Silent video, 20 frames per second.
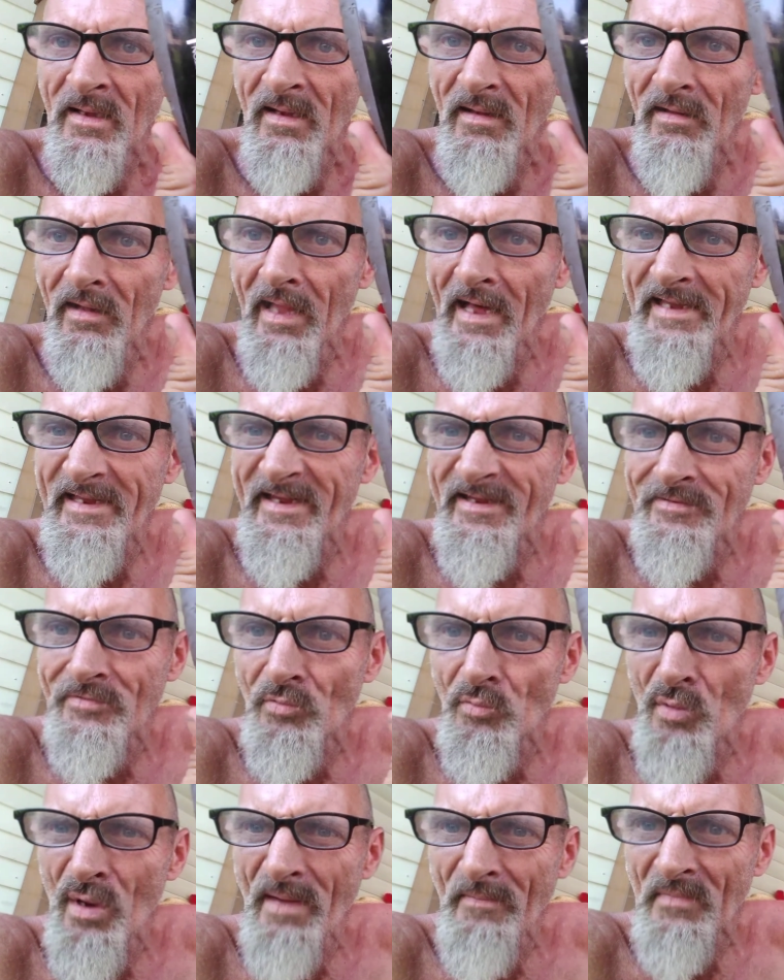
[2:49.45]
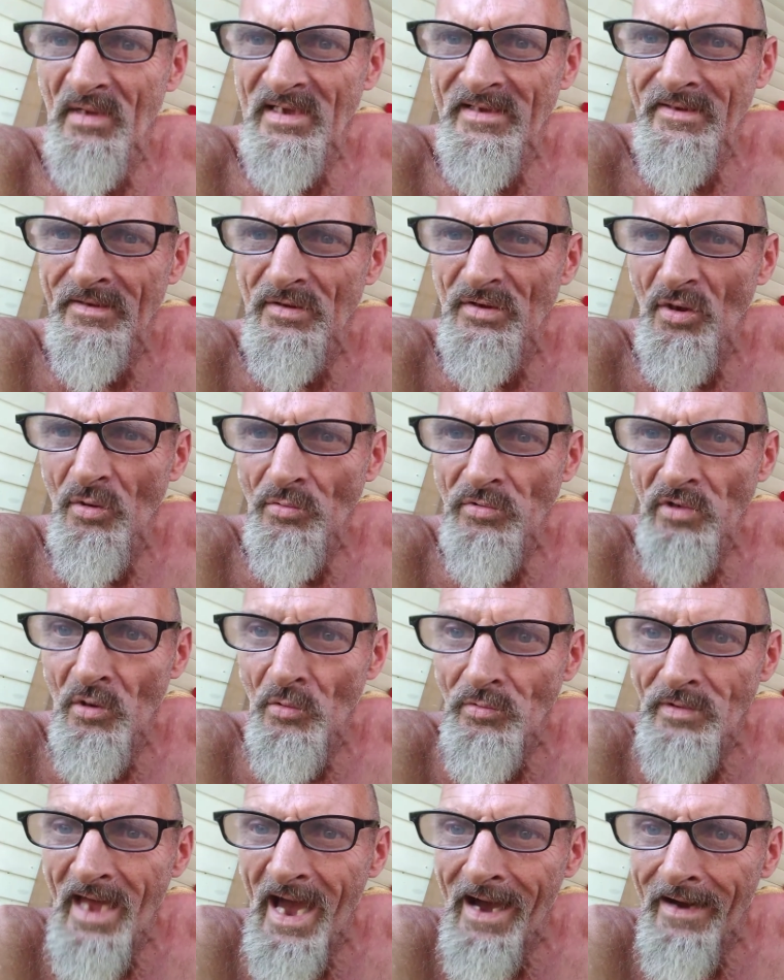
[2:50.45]
lay these Remingtons on
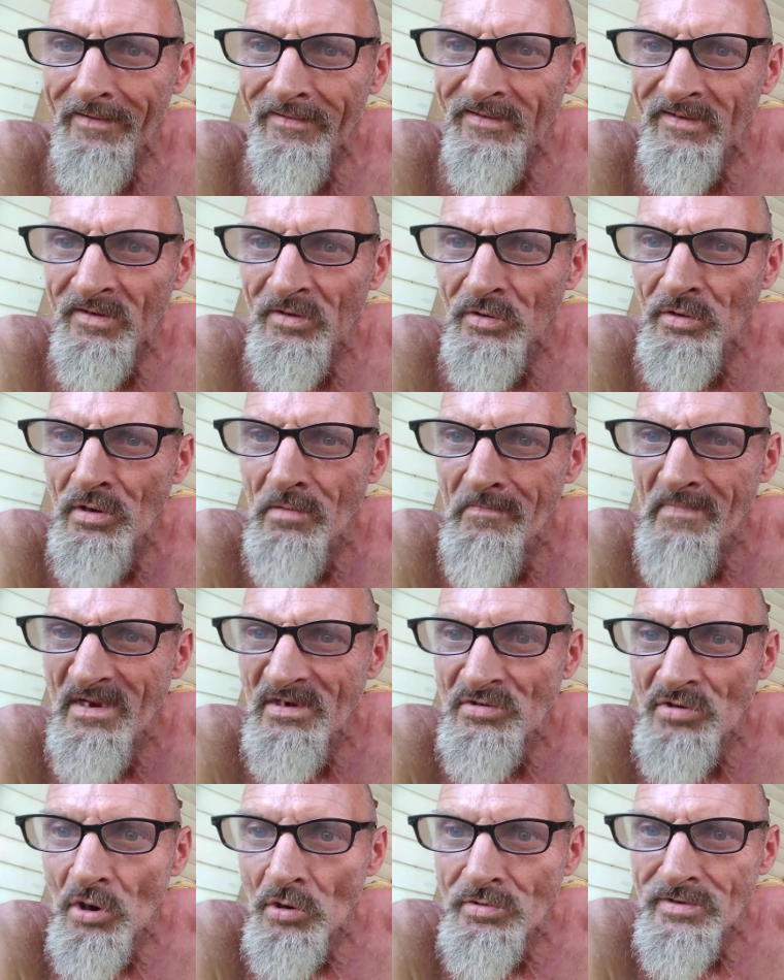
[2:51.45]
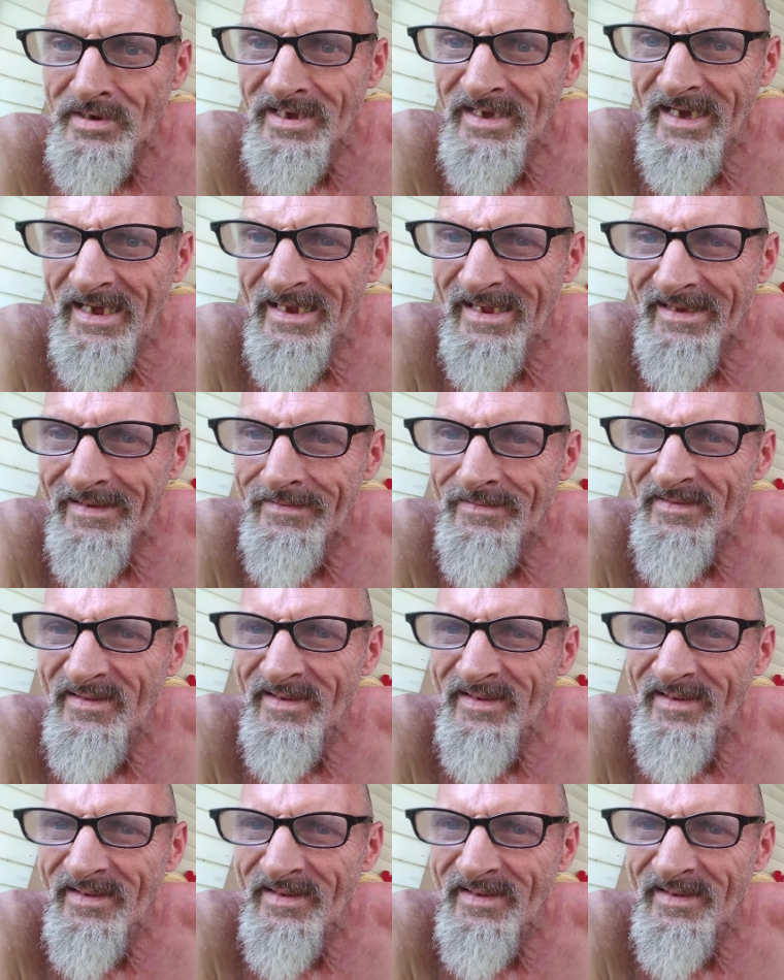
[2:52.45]
your noggin. You'll be sure to get it.